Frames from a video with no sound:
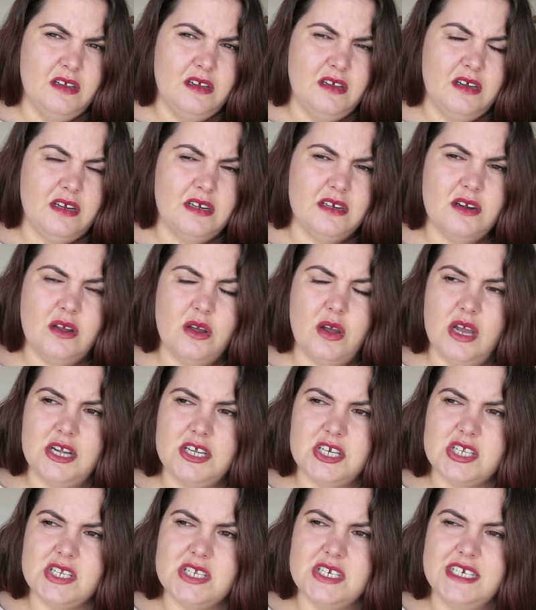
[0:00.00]
I don't know, I
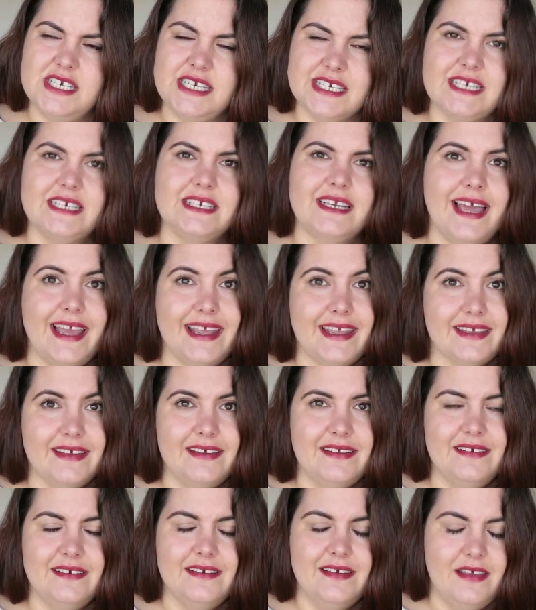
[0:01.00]
just didn't like
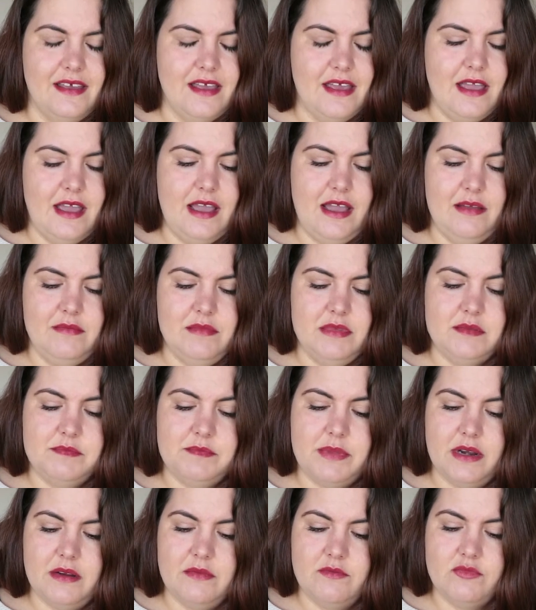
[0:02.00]
it.
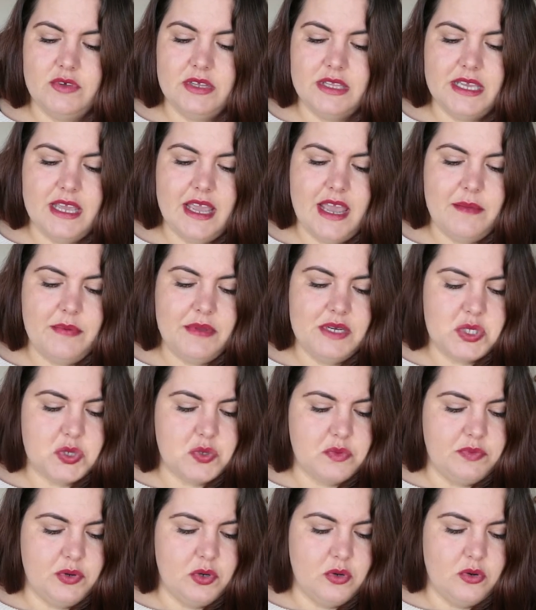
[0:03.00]
But I'm really happy to
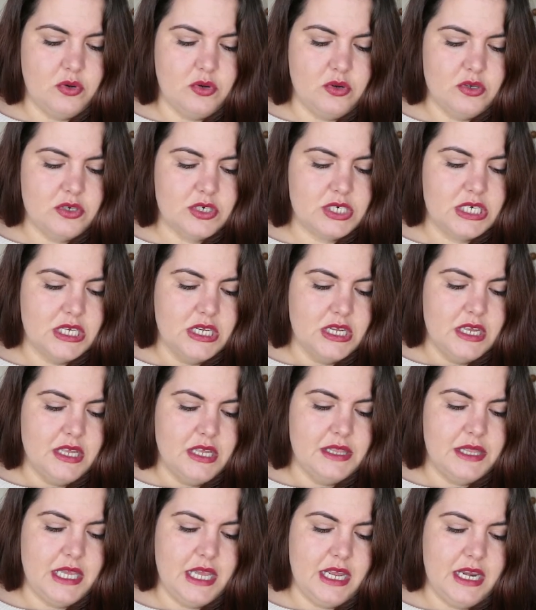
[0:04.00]
report
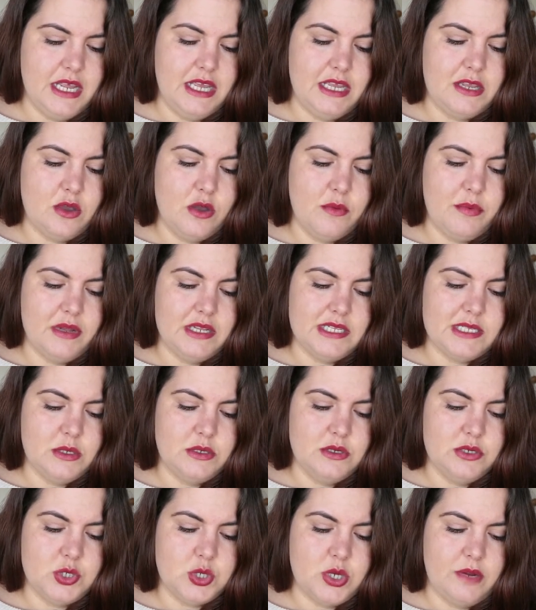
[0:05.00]
that ECOYA by
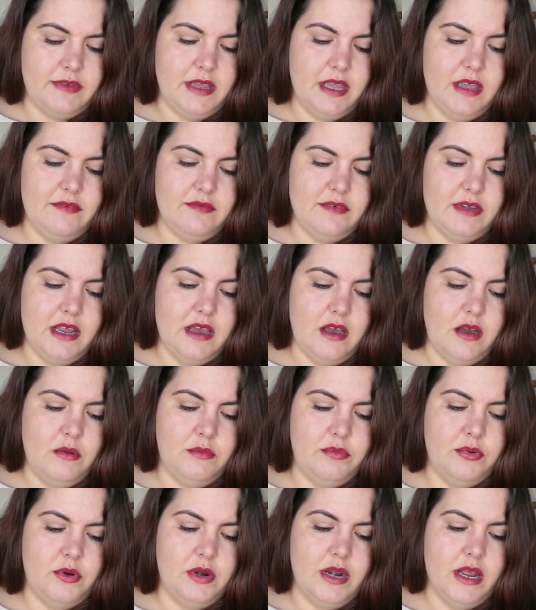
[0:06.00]
Sonya Driver have now
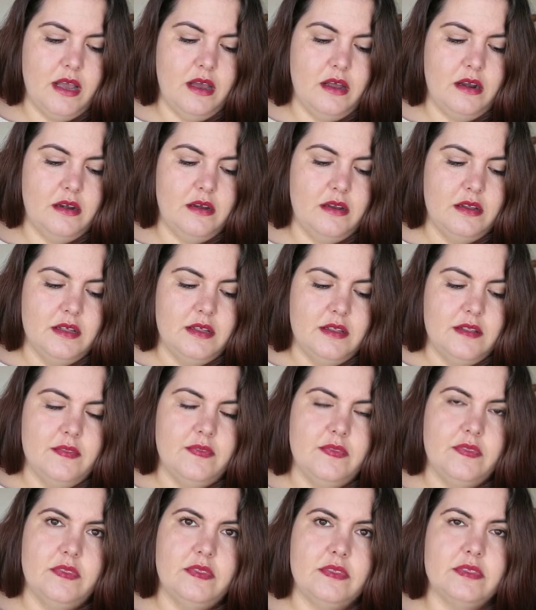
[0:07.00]
brought out
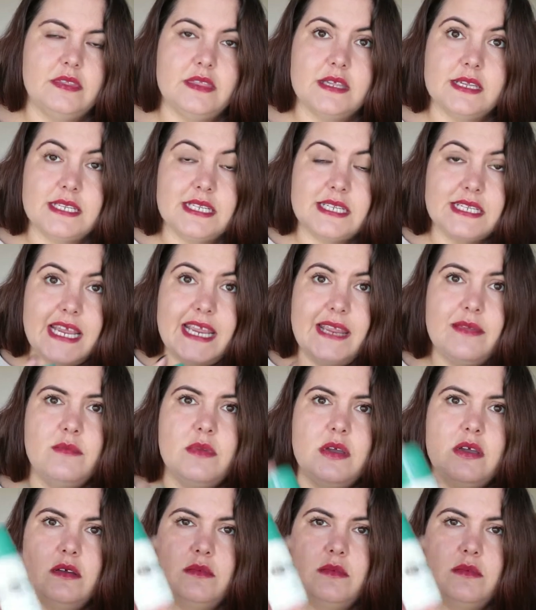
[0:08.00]
the same